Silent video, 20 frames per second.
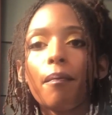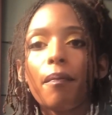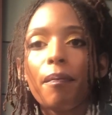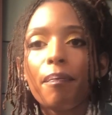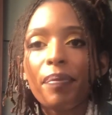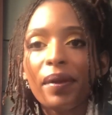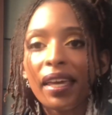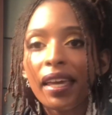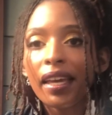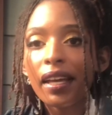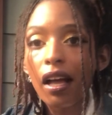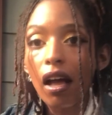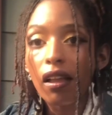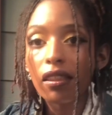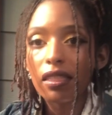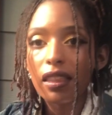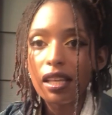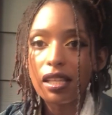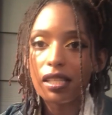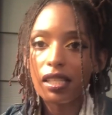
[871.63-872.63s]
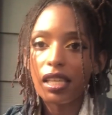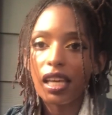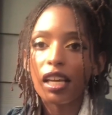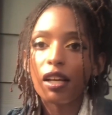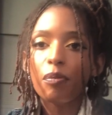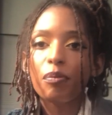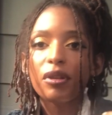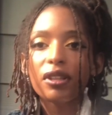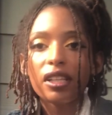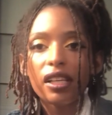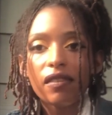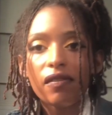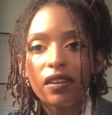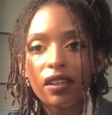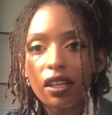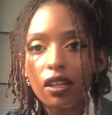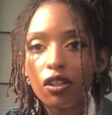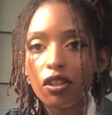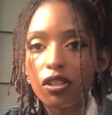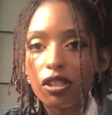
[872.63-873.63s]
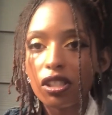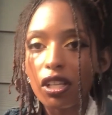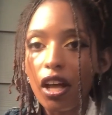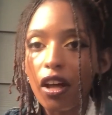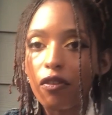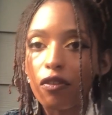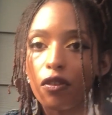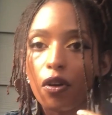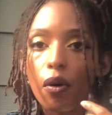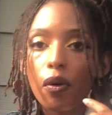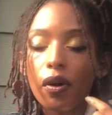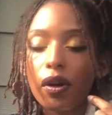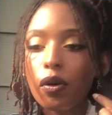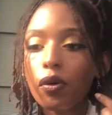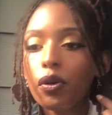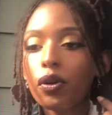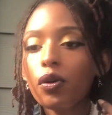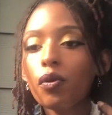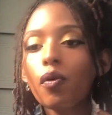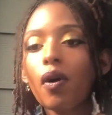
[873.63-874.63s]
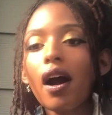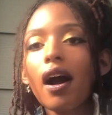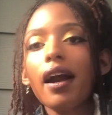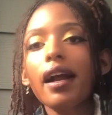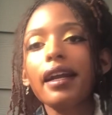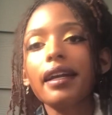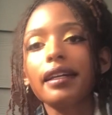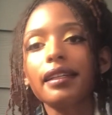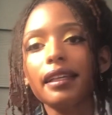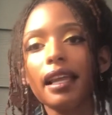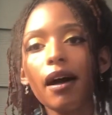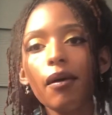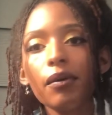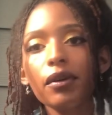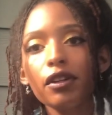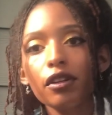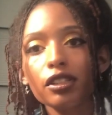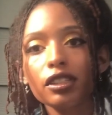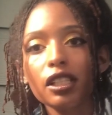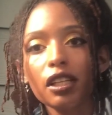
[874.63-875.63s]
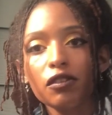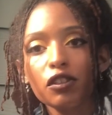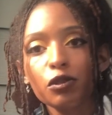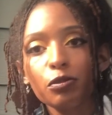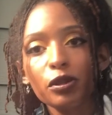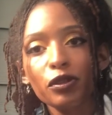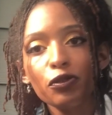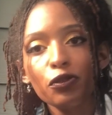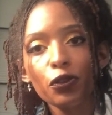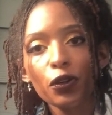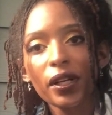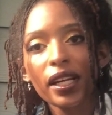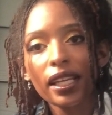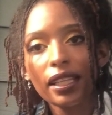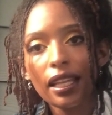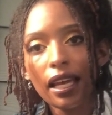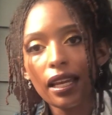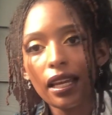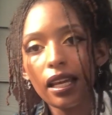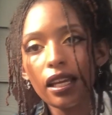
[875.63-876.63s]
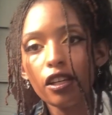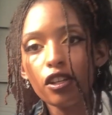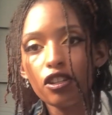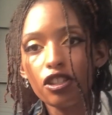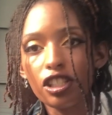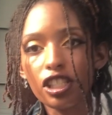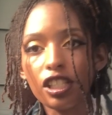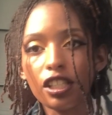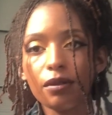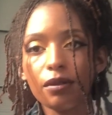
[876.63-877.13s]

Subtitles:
Being authentic, believing in yourself, knowing who you are, and allowing yourself to be free in that energy,